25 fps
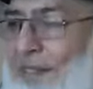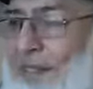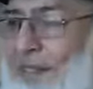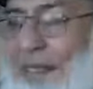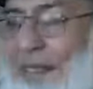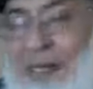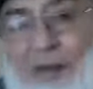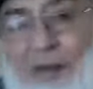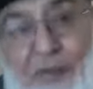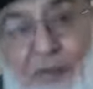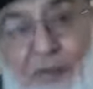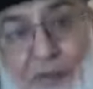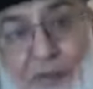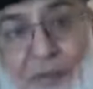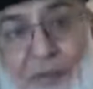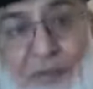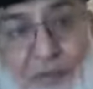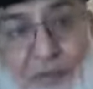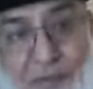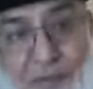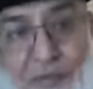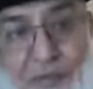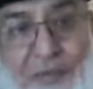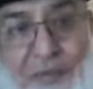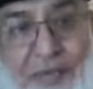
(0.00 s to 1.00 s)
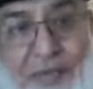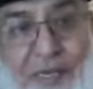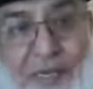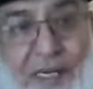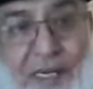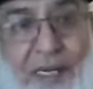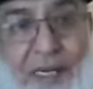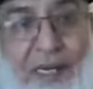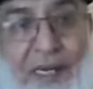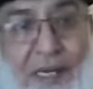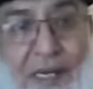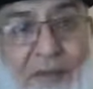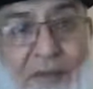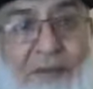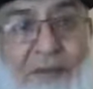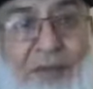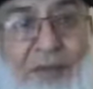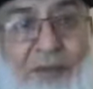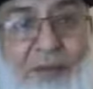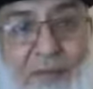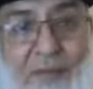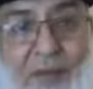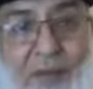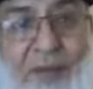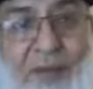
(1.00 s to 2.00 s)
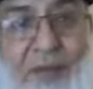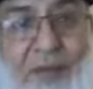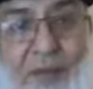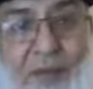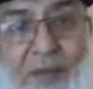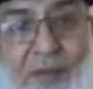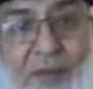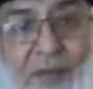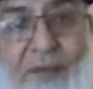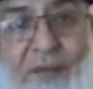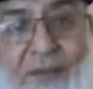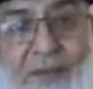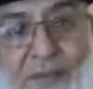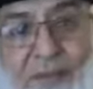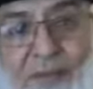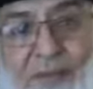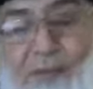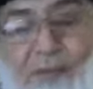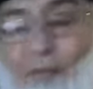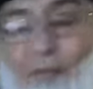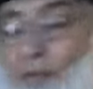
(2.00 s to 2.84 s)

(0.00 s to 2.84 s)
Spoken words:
they are also 50, and every one of them